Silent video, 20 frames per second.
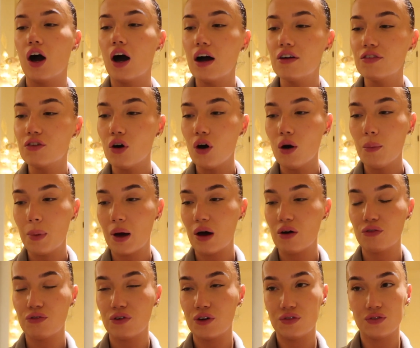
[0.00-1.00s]
I've got
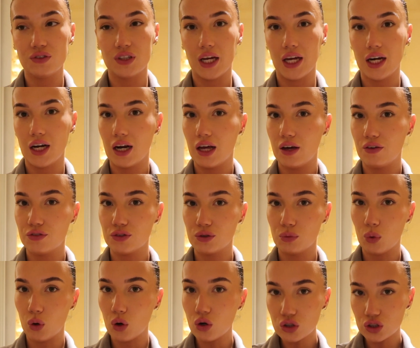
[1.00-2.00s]
about fifteen left to
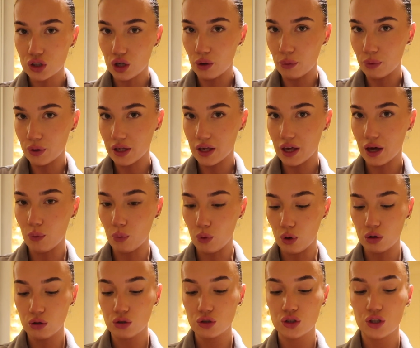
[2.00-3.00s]
watch that I want to get
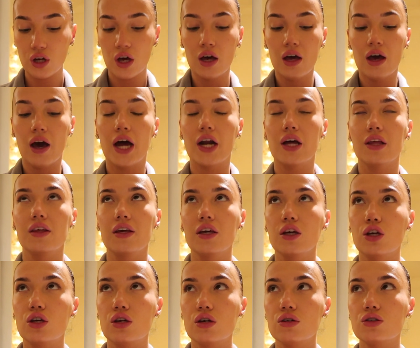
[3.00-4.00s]
watched, and I
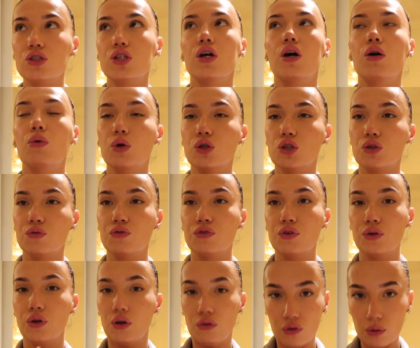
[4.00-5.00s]
think usually I'll watch them
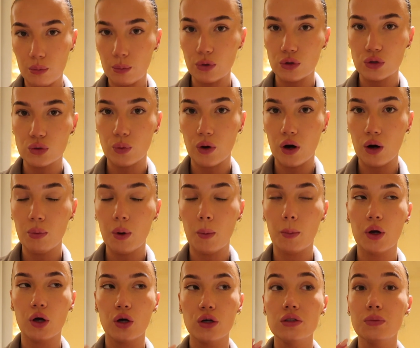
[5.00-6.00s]
through November as well, but
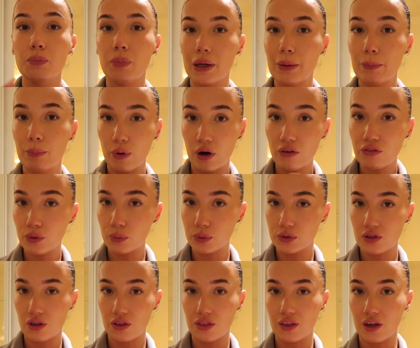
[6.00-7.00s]
because Big Brother
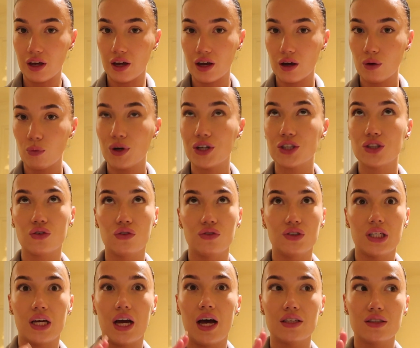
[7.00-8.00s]
was a thing, which
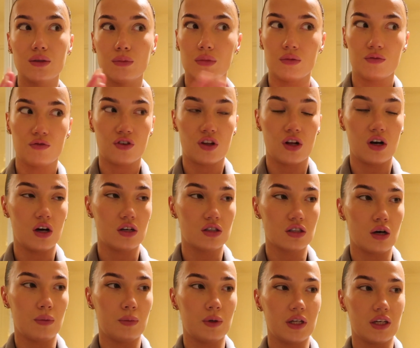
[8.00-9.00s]
obviously it hasn't been for the last
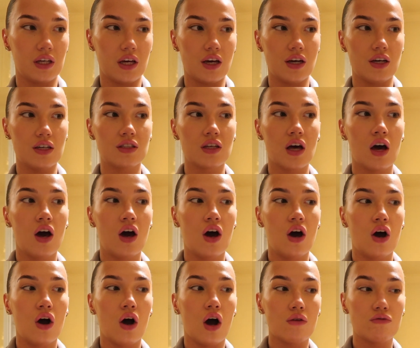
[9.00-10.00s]
couple of years,
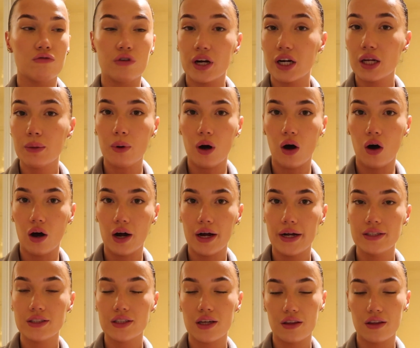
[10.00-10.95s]
I'm really behind.